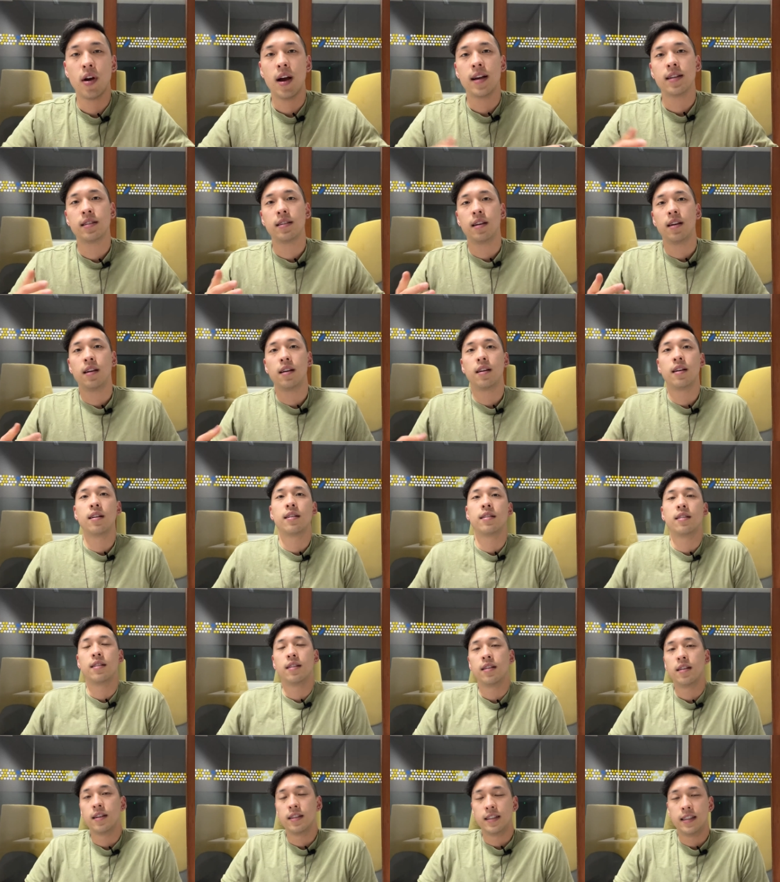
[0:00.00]
asking,
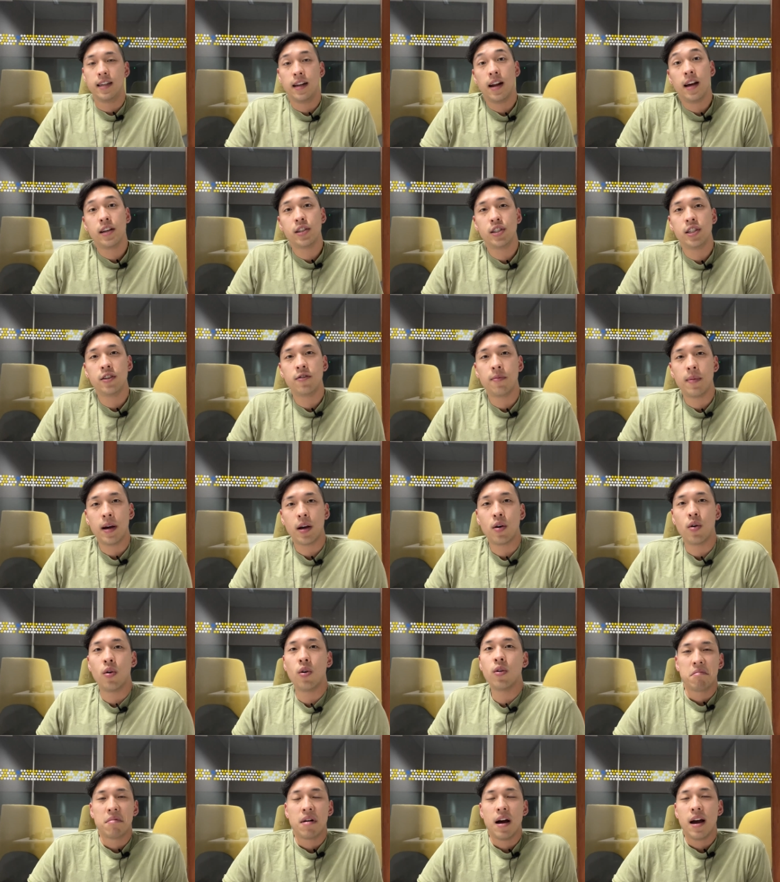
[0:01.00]
did I achieve my
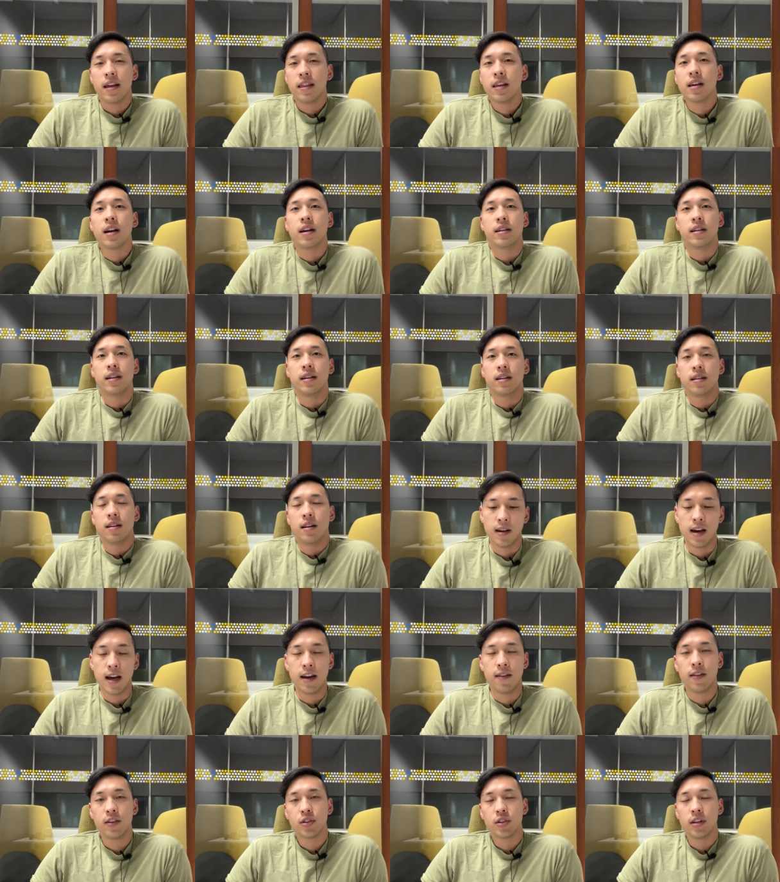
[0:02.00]
goal? I think I did.
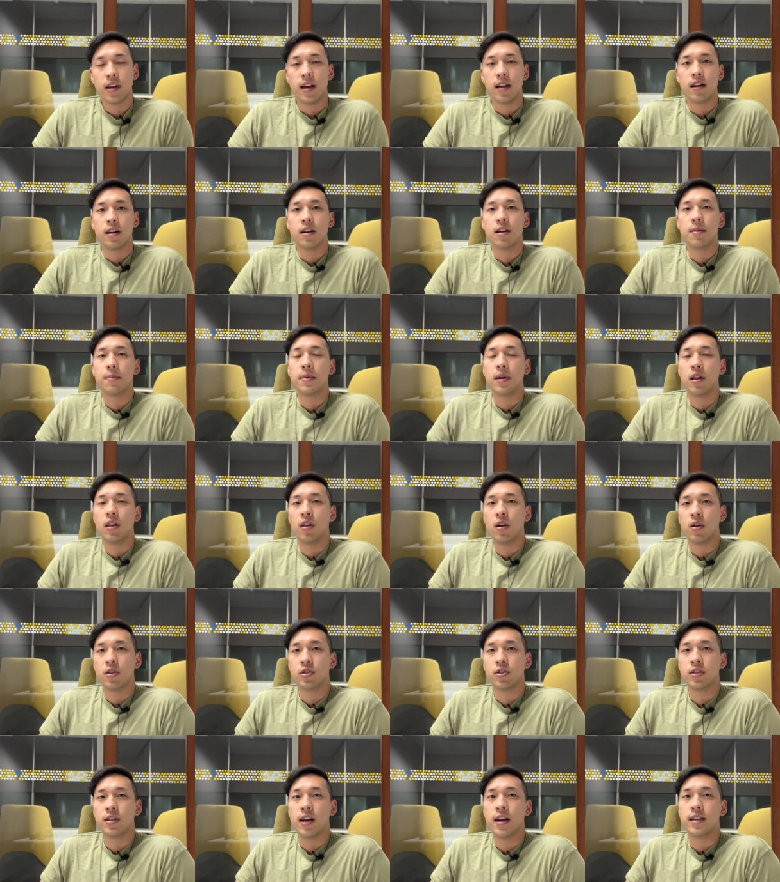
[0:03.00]
I eventually ended up at a
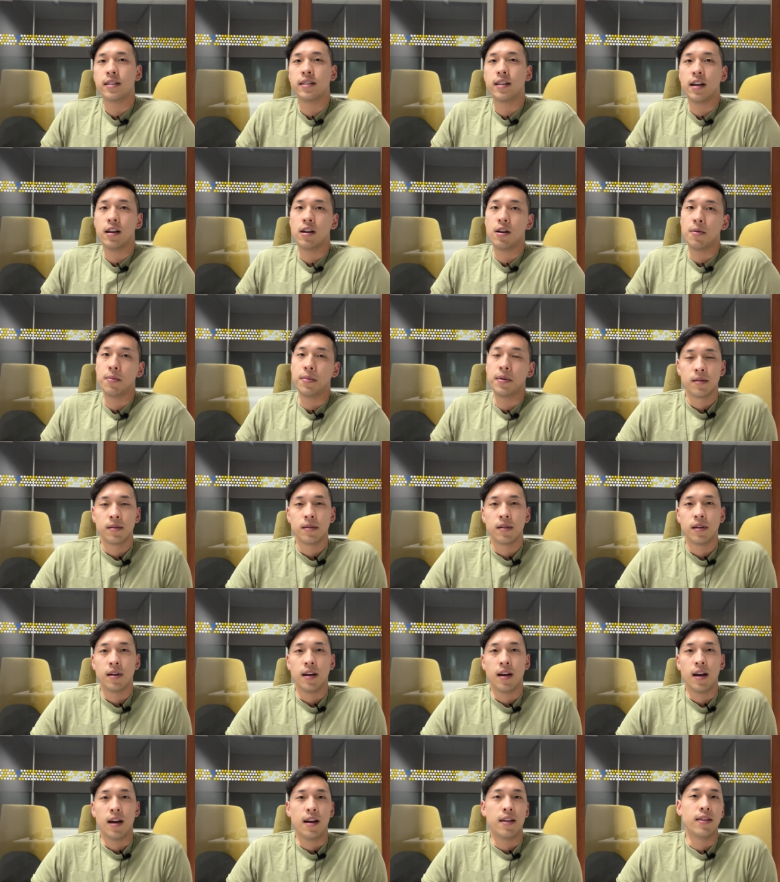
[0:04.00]
large size tech company
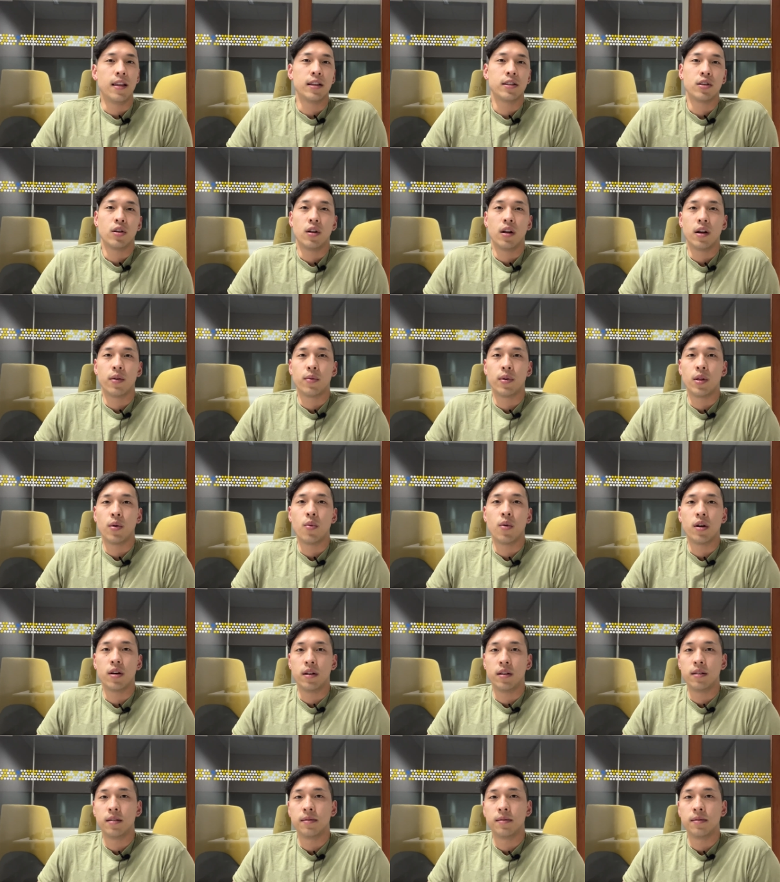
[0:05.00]
and that's all I really wanted.